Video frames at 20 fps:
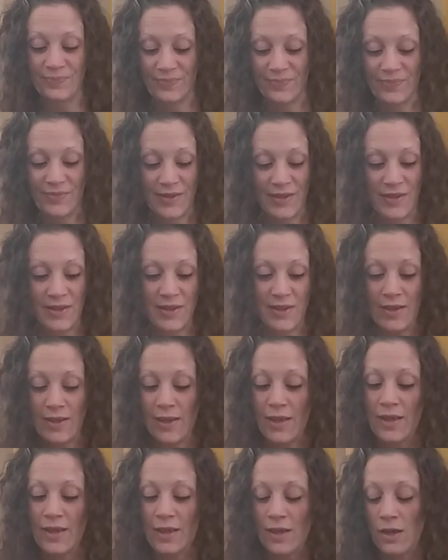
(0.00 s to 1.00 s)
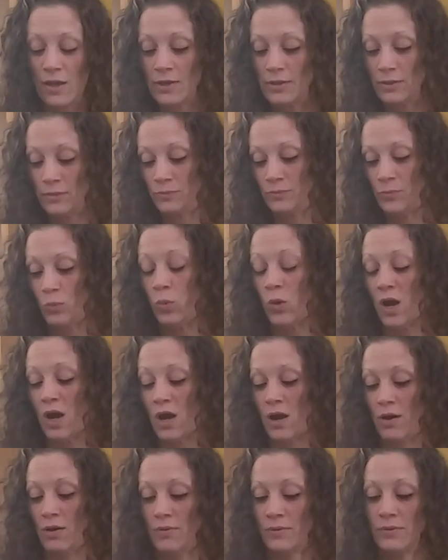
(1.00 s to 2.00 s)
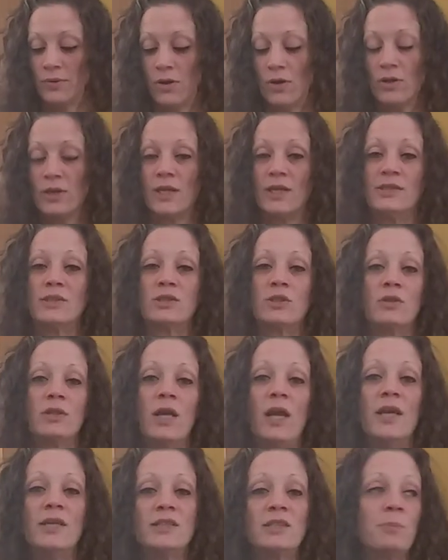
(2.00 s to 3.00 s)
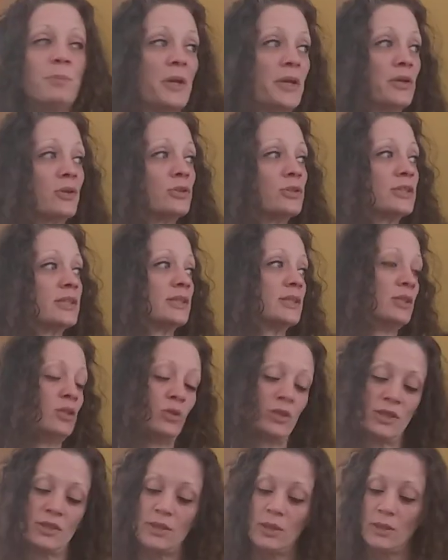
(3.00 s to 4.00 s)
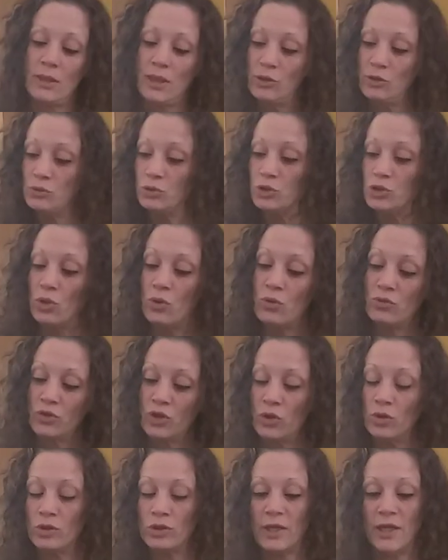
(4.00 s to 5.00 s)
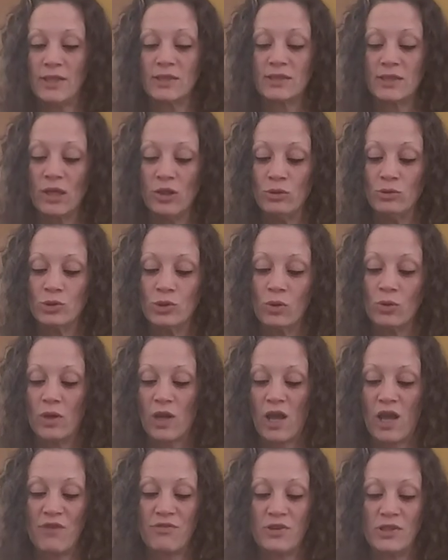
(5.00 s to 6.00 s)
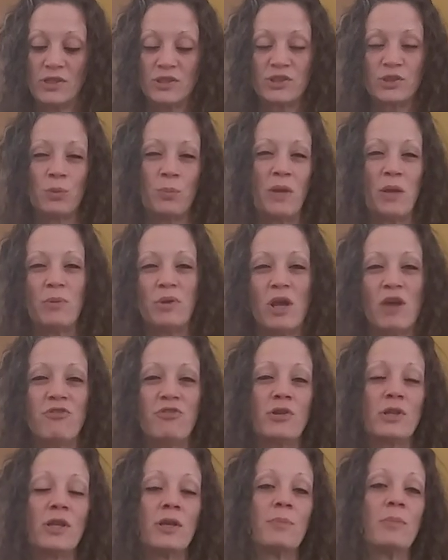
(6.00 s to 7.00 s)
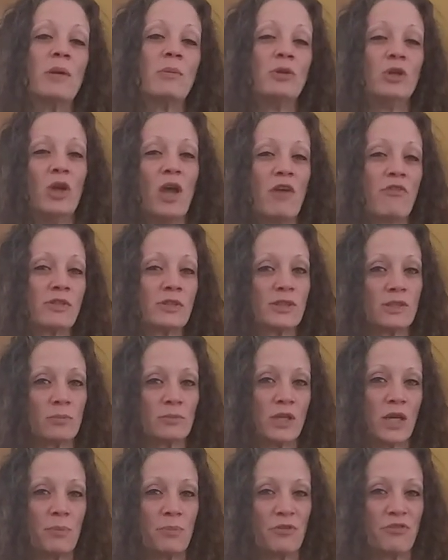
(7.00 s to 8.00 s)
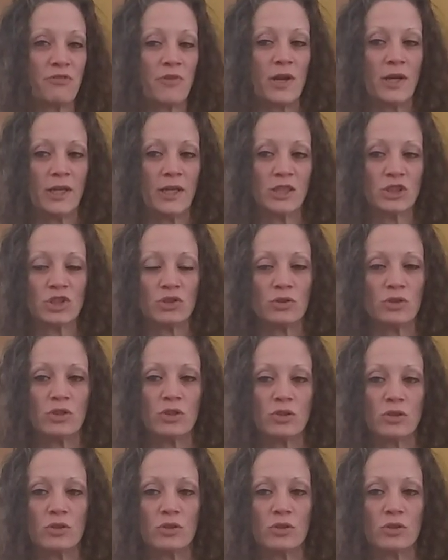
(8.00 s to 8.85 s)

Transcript: tarot. Wow. Okay, so the Ace of Pentacles is the only thing that you don't, the only Ace that you don't have here. So maybe I feel like maybe you're having some type of financial